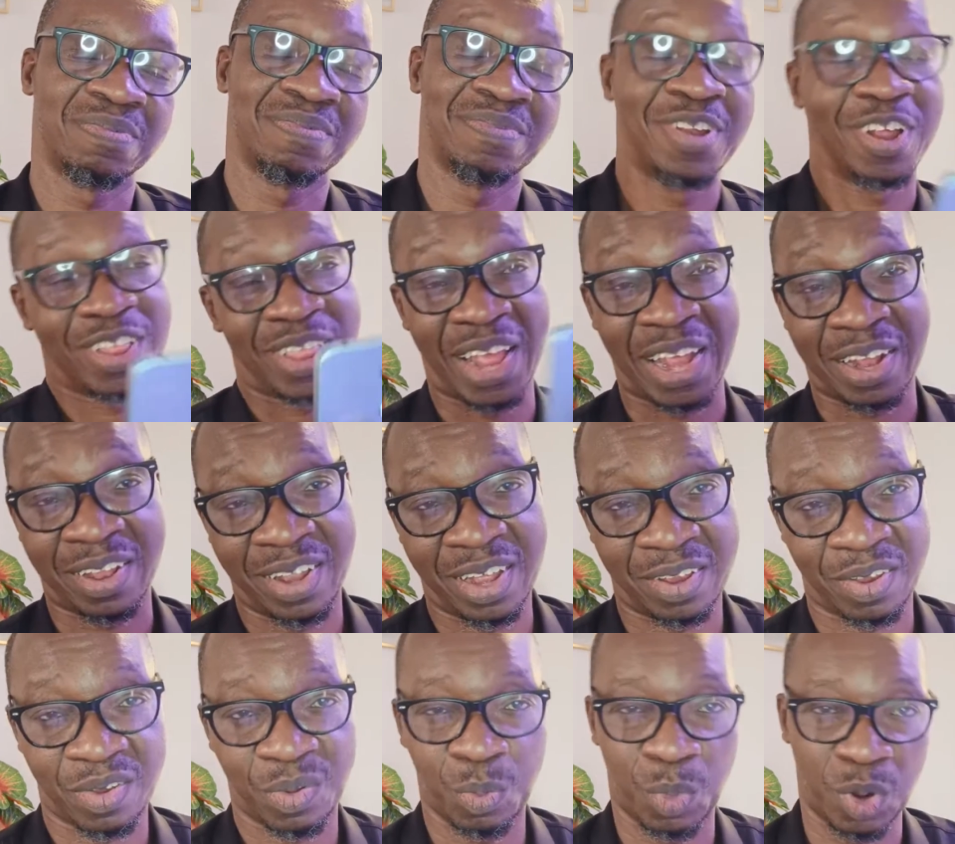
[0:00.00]
Not that
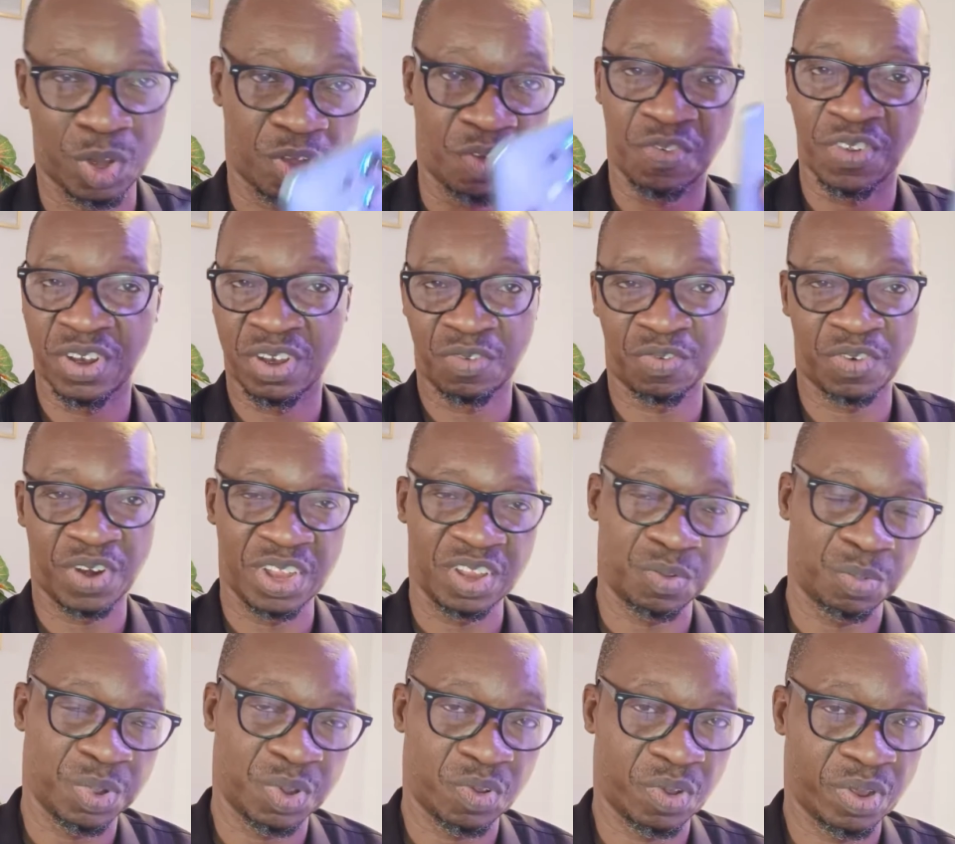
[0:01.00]
there's much of a
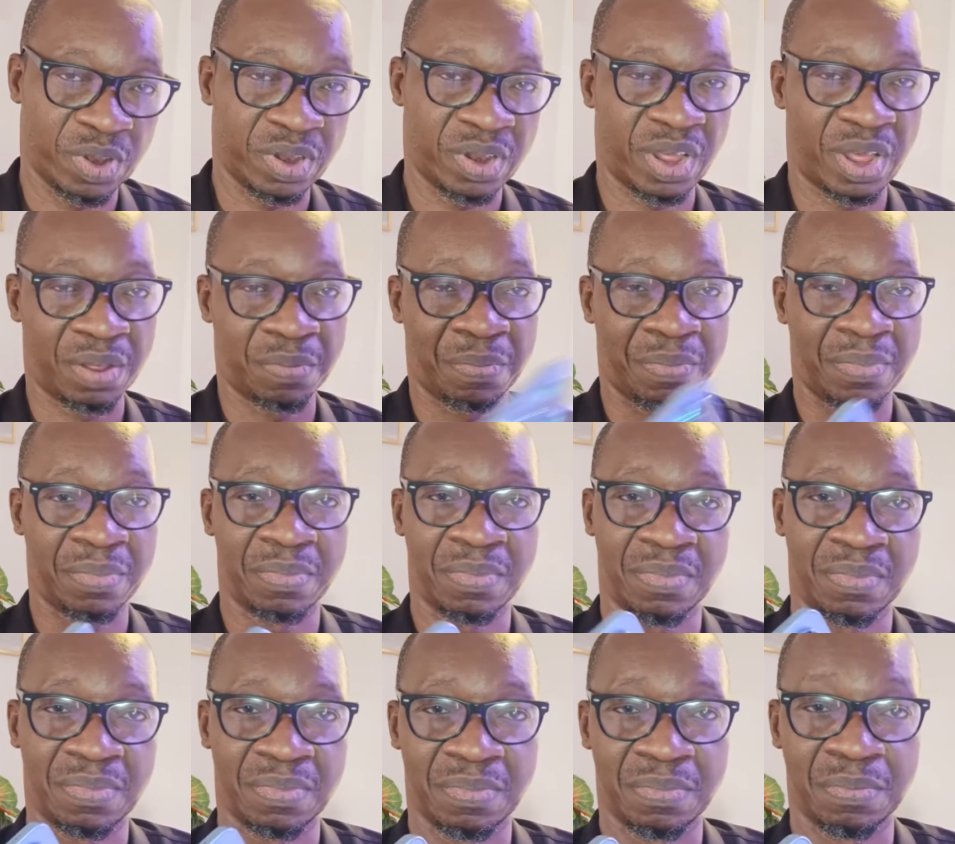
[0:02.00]
difference between
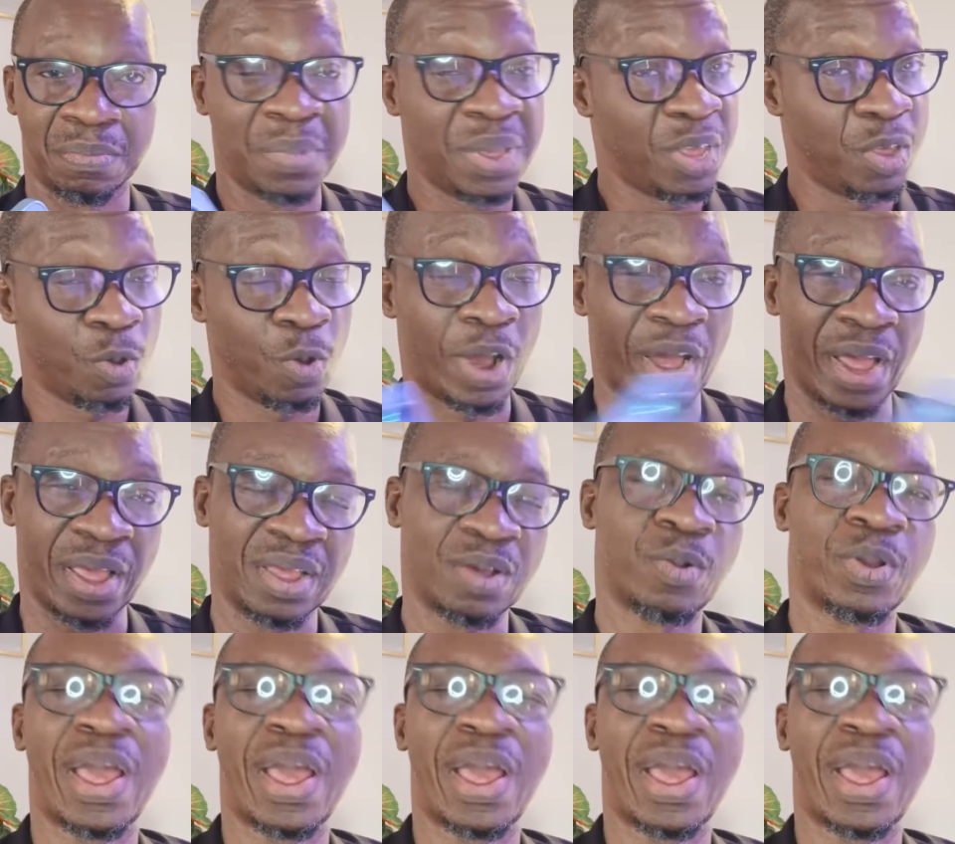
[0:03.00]
MIUI.